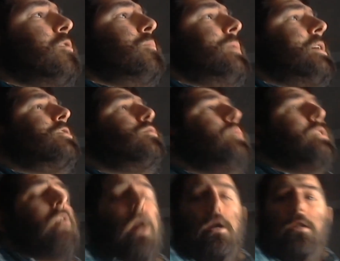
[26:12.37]
you know,
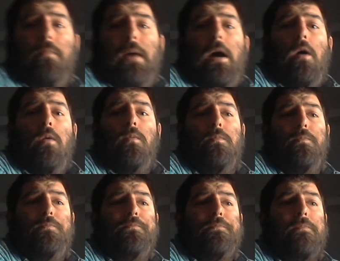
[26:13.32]
because we talked
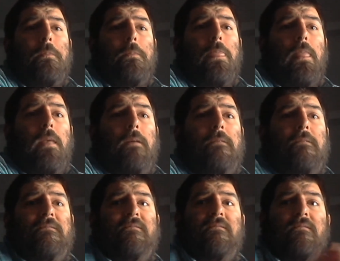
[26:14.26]
about
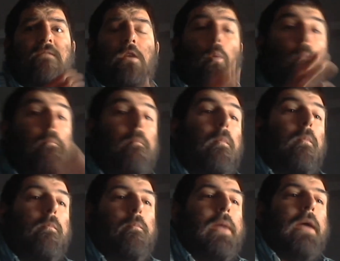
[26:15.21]
you know
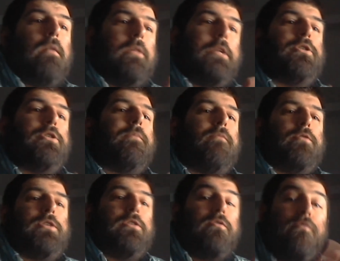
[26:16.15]
male
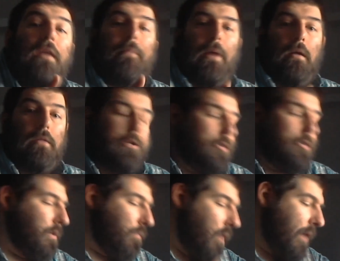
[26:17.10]
leadership versus female
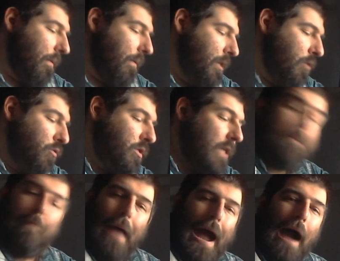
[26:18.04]
leadership, right? I mean, you
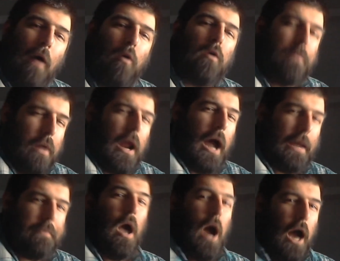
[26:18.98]
said power,
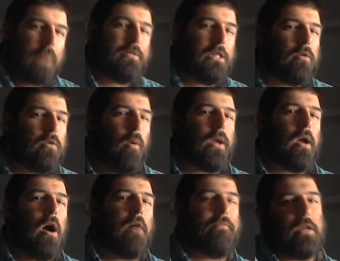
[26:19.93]
but I'm I'm still
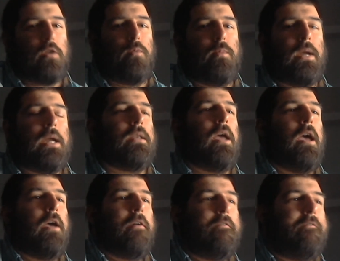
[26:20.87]
going off that you
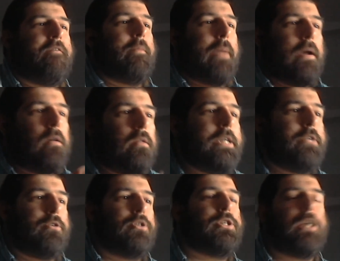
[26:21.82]
mean
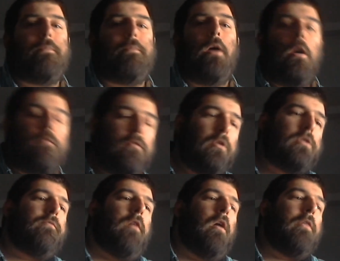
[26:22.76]
female leadership.
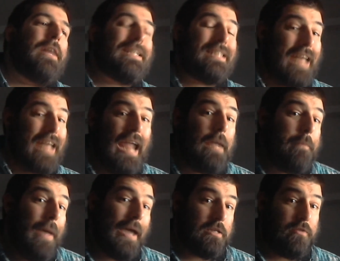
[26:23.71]
First of all, that's an
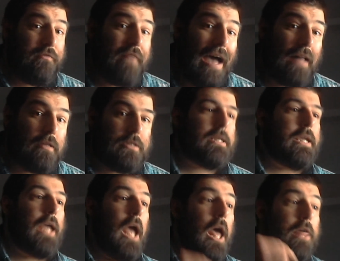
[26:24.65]
apex
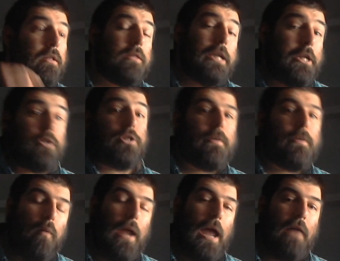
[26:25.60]
fallacy. The
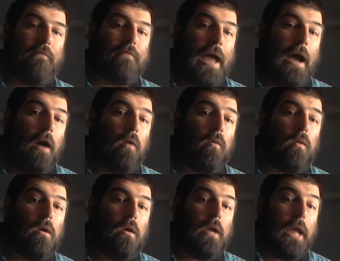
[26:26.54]
leadership we have
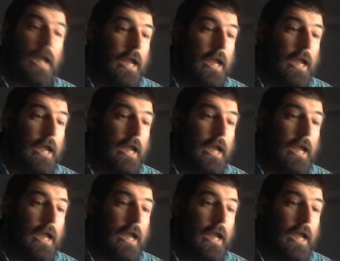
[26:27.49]
now